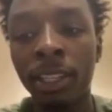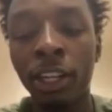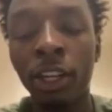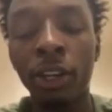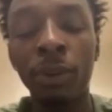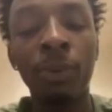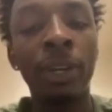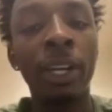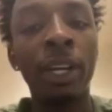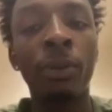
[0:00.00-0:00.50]

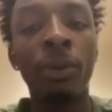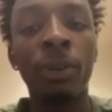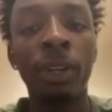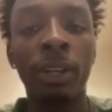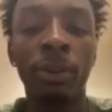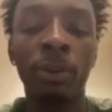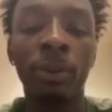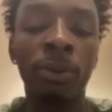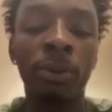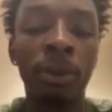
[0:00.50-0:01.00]
career
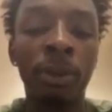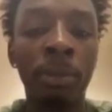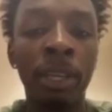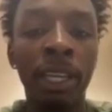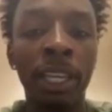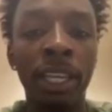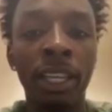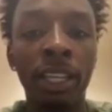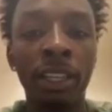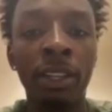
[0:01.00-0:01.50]
would
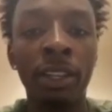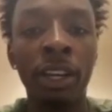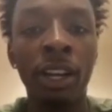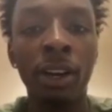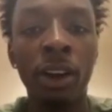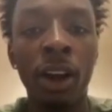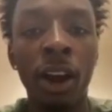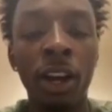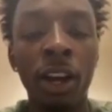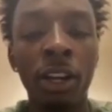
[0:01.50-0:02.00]
be, you
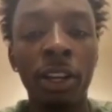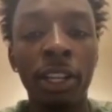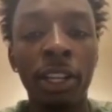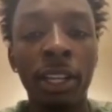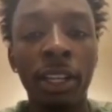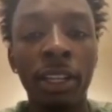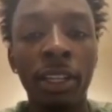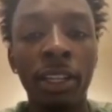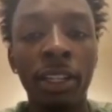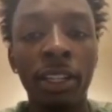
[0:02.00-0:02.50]
know, harder
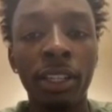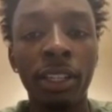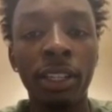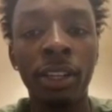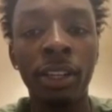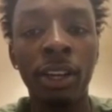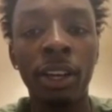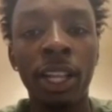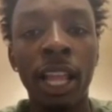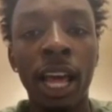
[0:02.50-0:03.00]
than,
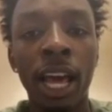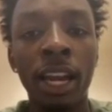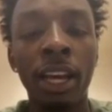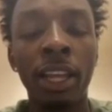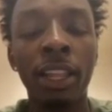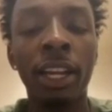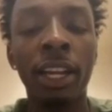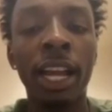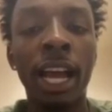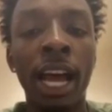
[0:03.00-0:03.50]
you know, a lot of
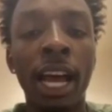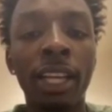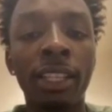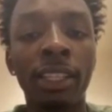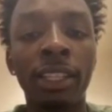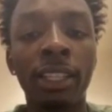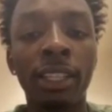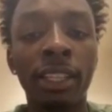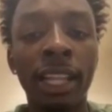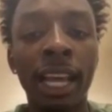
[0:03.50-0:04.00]
other
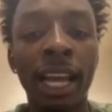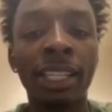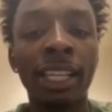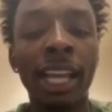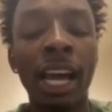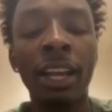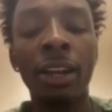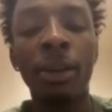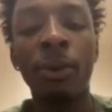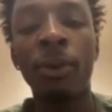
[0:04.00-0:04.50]
guys. And that's
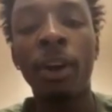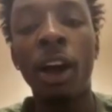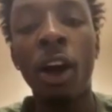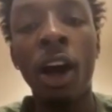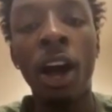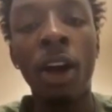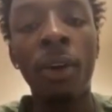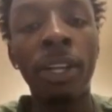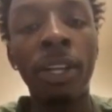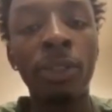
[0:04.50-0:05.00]
kind of
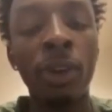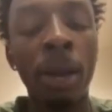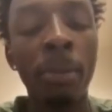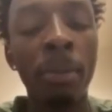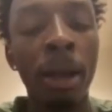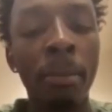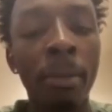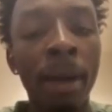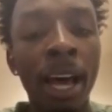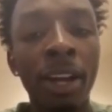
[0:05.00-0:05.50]
always why
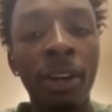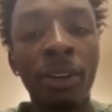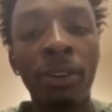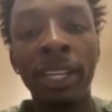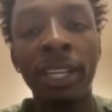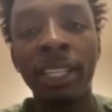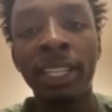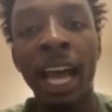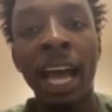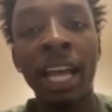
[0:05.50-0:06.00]
my
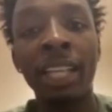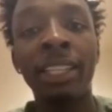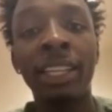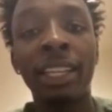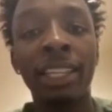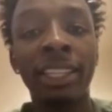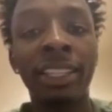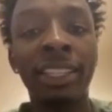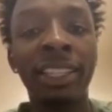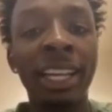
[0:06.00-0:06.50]
motto is, I
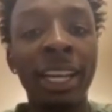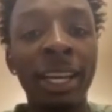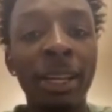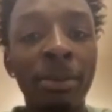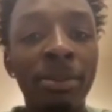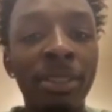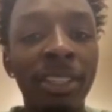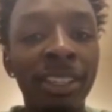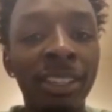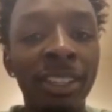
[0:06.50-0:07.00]
took the
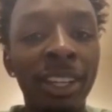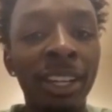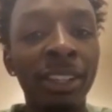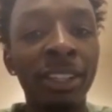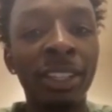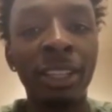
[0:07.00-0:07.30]
steps. You know,